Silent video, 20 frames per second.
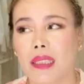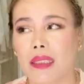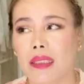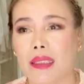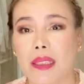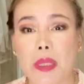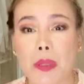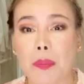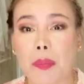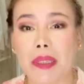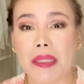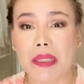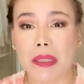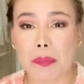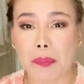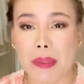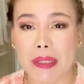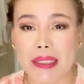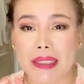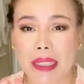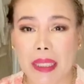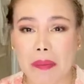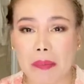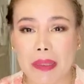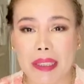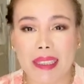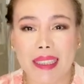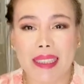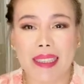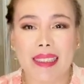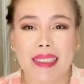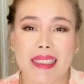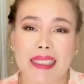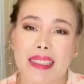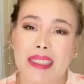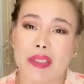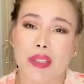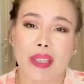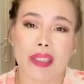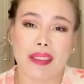Despite the pandemic,
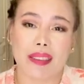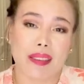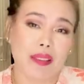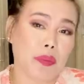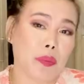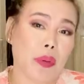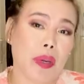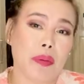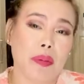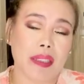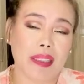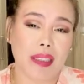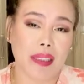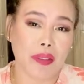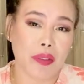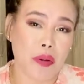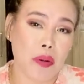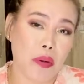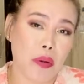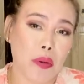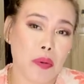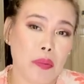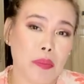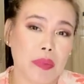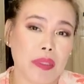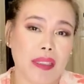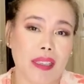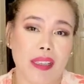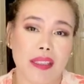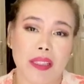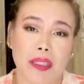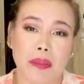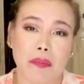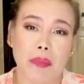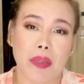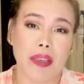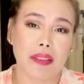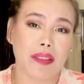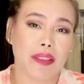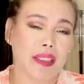you can wear it at home. It doesn't
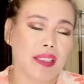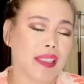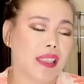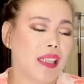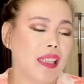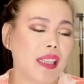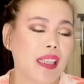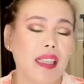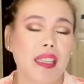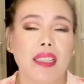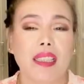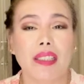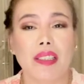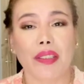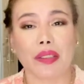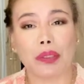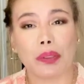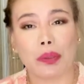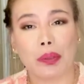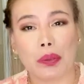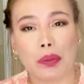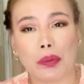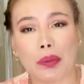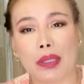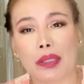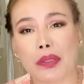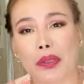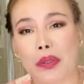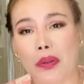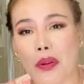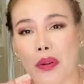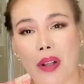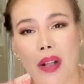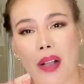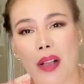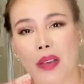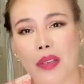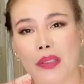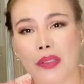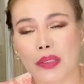matter, you know, when you go
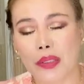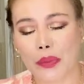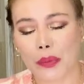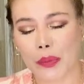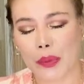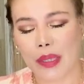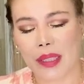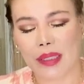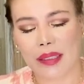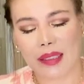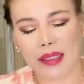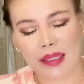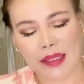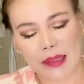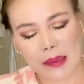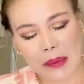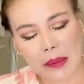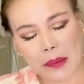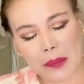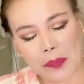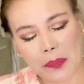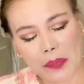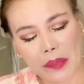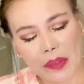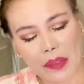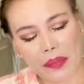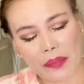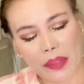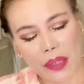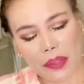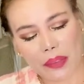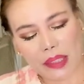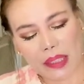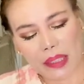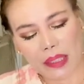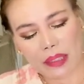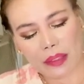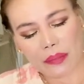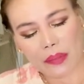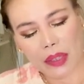out or what.
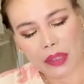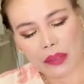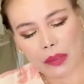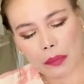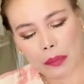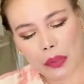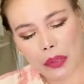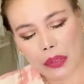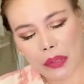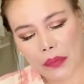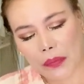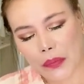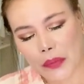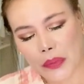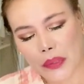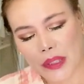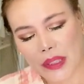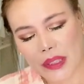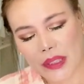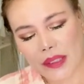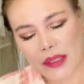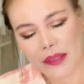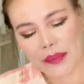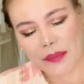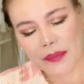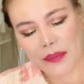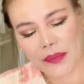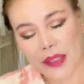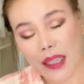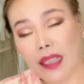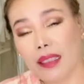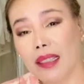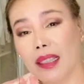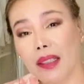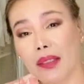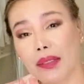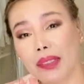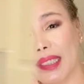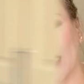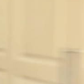Very, very beautiful. I
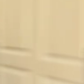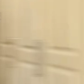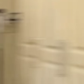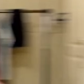love it.